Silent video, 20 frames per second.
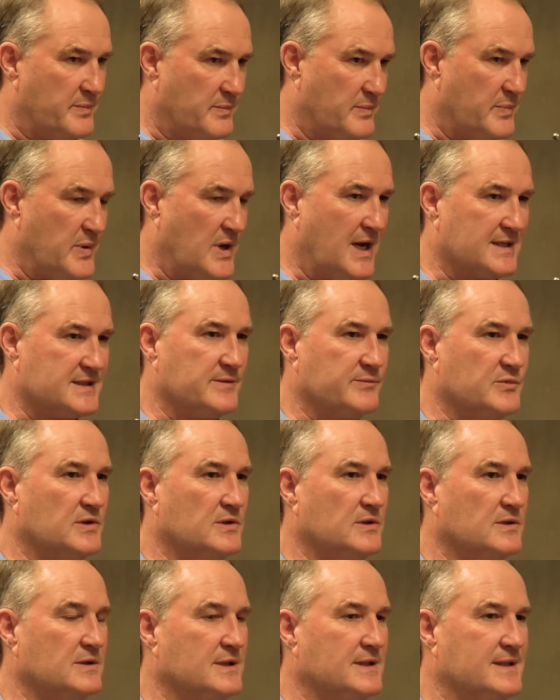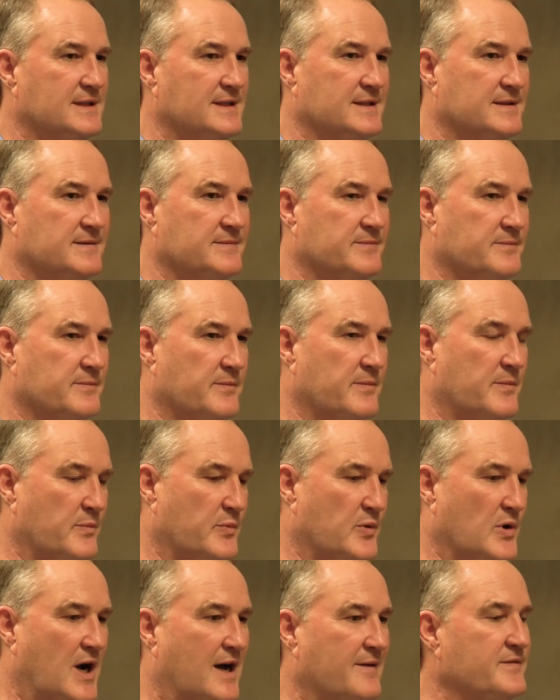possible uh,
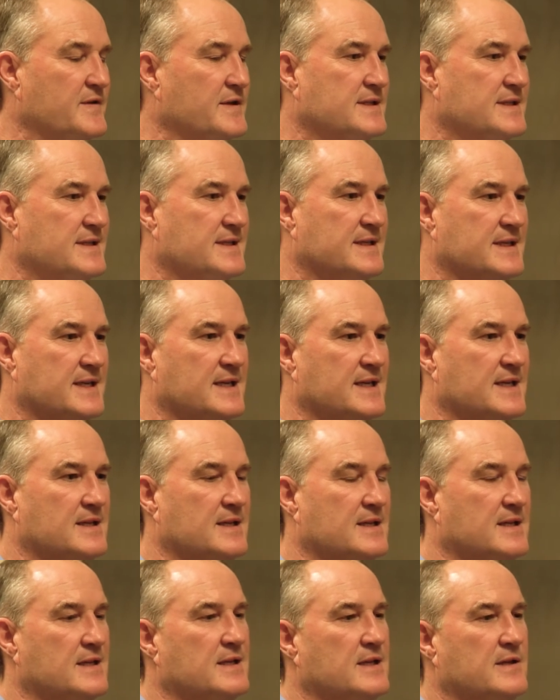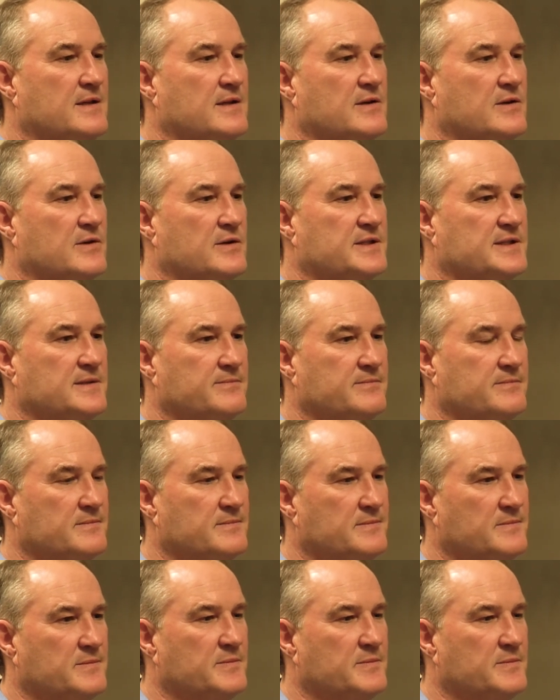profits, and then there are some